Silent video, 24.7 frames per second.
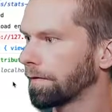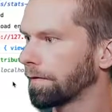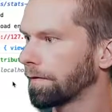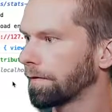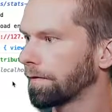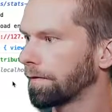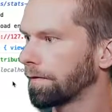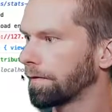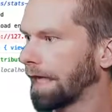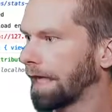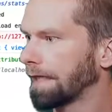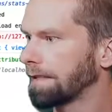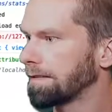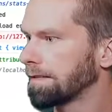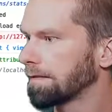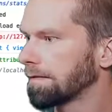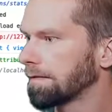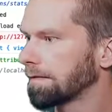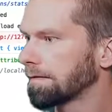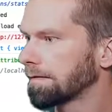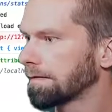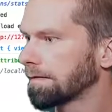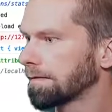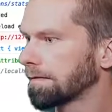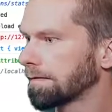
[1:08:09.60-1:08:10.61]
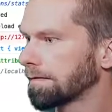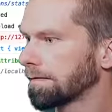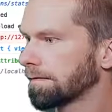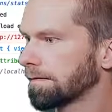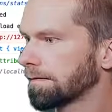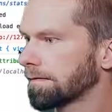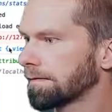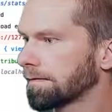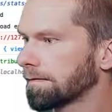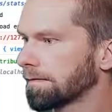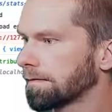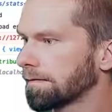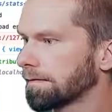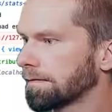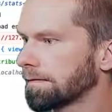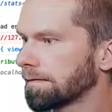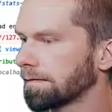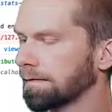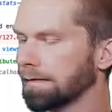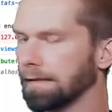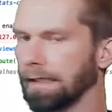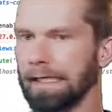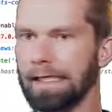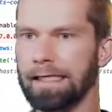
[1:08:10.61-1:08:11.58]
nice.
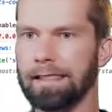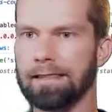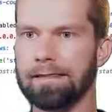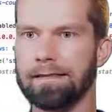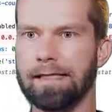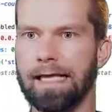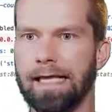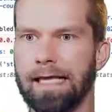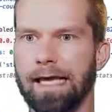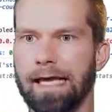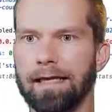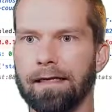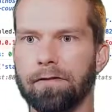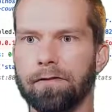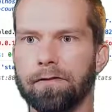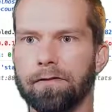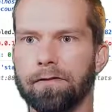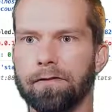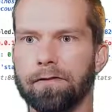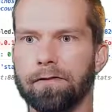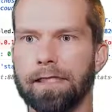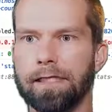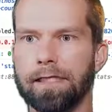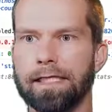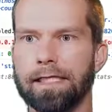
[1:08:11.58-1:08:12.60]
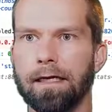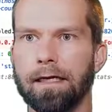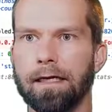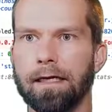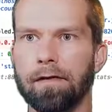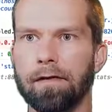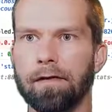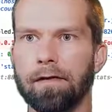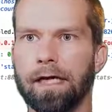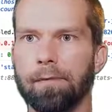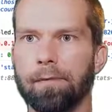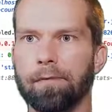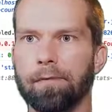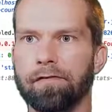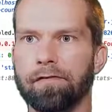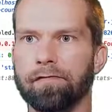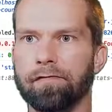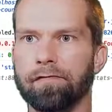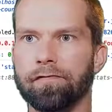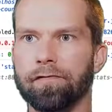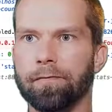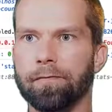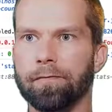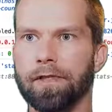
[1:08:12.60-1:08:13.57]
Is that already now coming
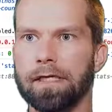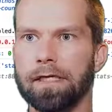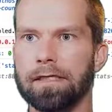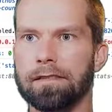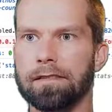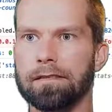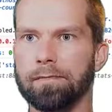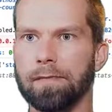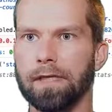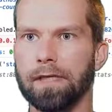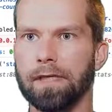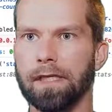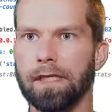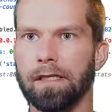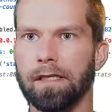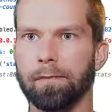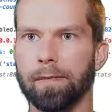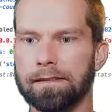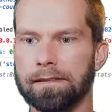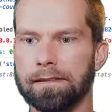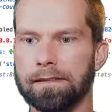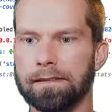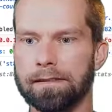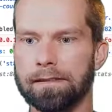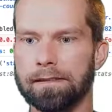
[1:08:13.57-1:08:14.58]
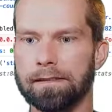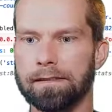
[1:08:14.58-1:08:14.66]
from the custom element?